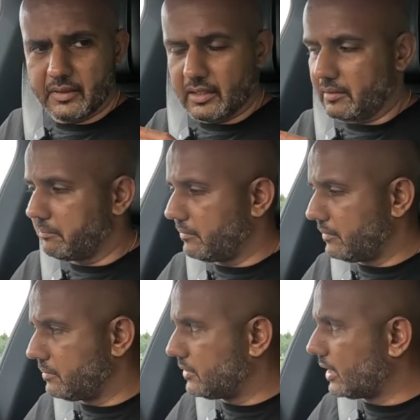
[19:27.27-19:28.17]
the
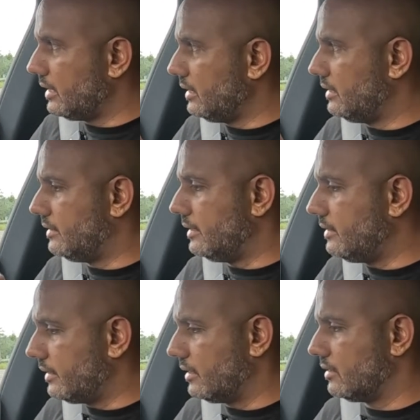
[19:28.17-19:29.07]
tiny
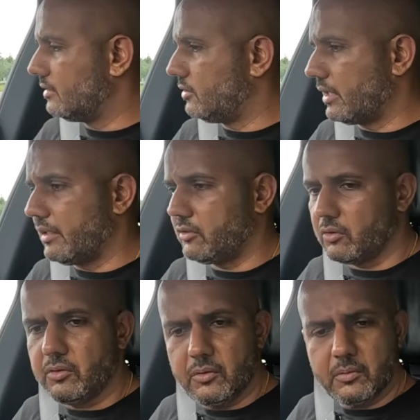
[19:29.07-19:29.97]
details that do
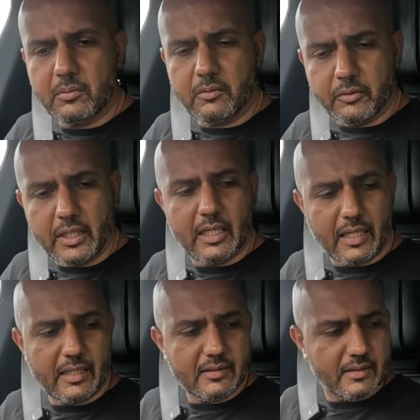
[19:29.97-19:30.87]
you
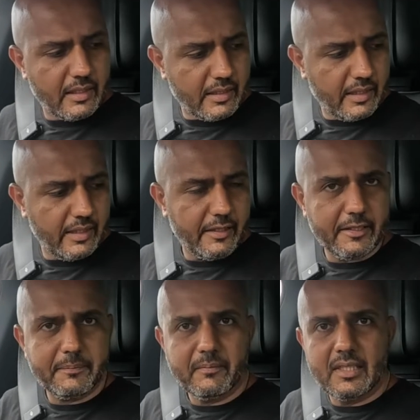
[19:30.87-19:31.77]
realize that, hey,
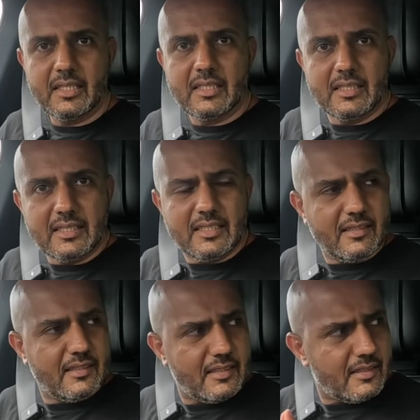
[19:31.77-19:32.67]

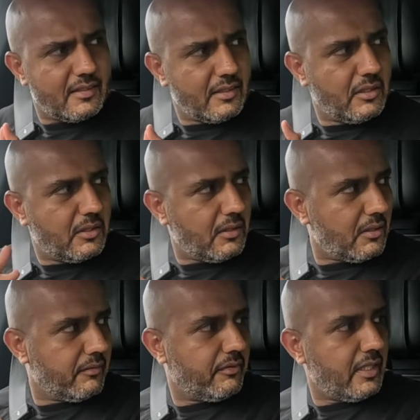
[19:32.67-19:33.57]
it's just
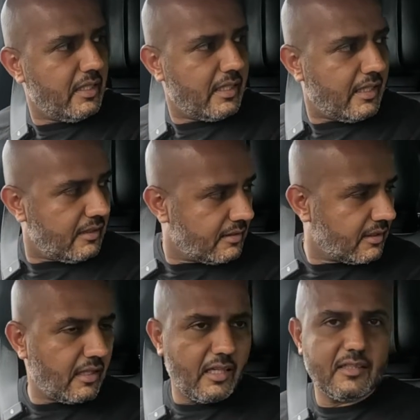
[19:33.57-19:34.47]
not very
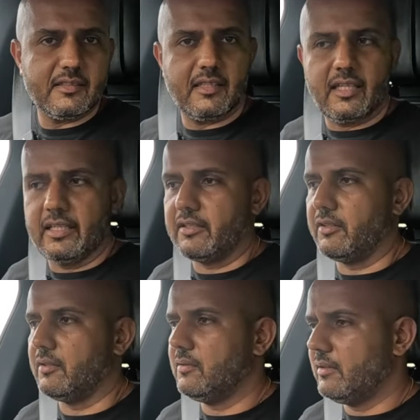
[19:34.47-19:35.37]
S-Class like,
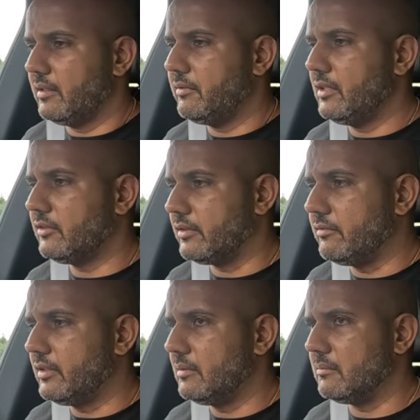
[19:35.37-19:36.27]
you know, having
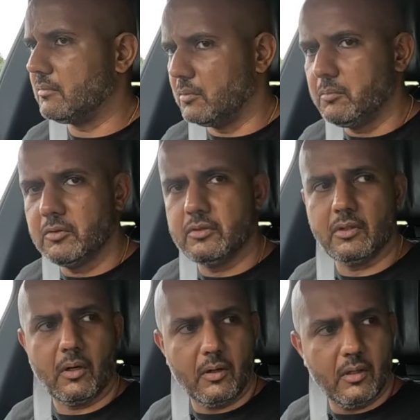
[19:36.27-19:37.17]
driven almost
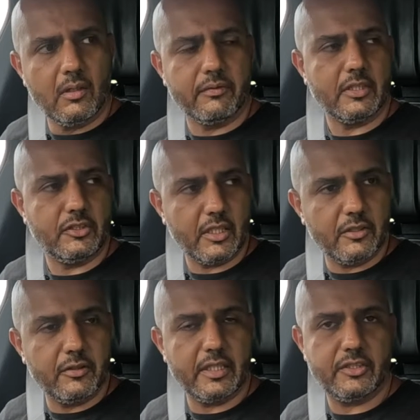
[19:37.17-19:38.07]
all of the
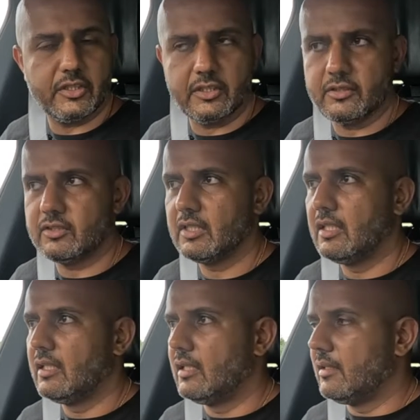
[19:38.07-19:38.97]
generations
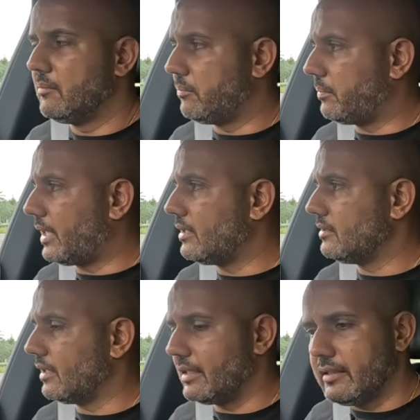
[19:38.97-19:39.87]

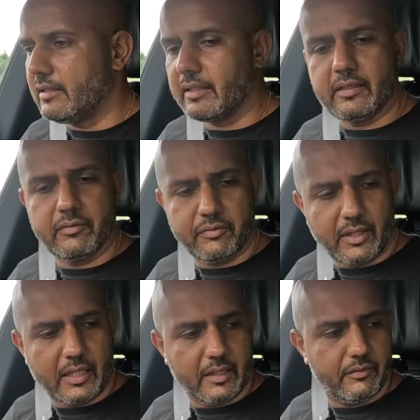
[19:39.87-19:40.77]
past
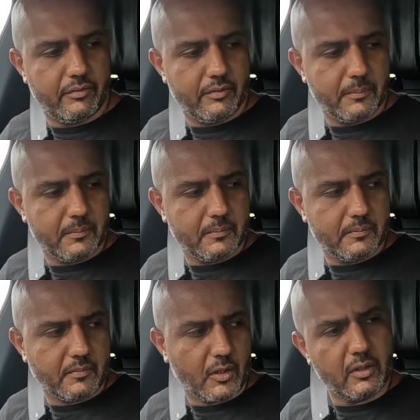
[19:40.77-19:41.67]
1995
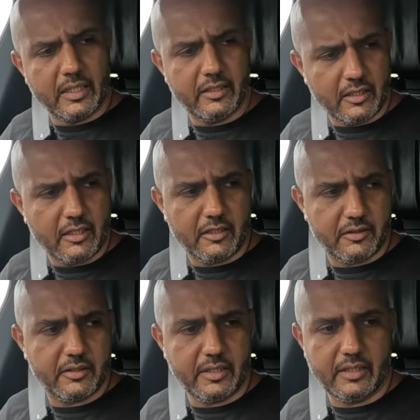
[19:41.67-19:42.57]
or
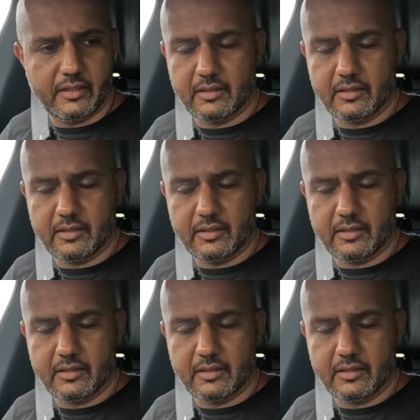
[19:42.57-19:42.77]
1993,